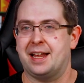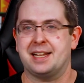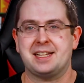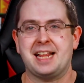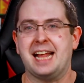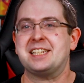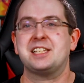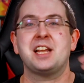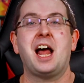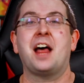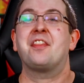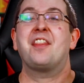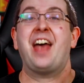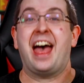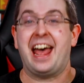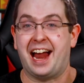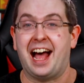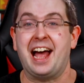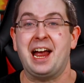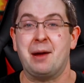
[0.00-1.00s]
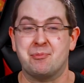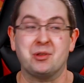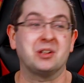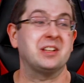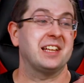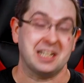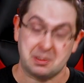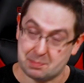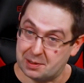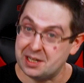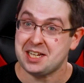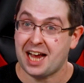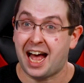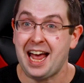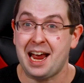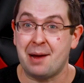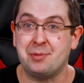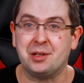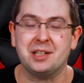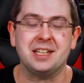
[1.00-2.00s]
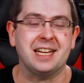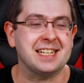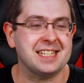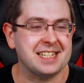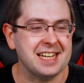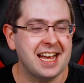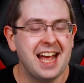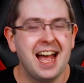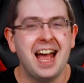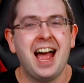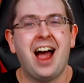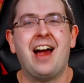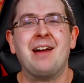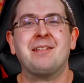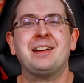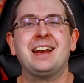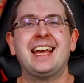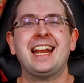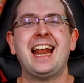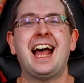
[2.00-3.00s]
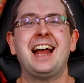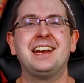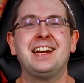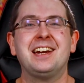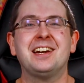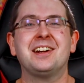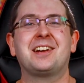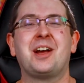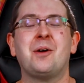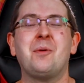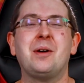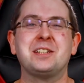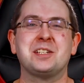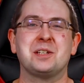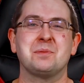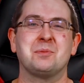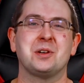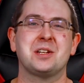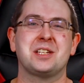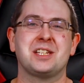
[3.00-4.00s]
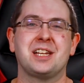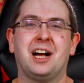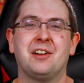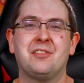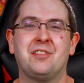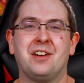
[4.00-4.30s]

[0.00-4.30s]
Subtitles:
That's not that high up the list, but it's high up the list. All right, I'm going to get out of here, go watch some more stuff.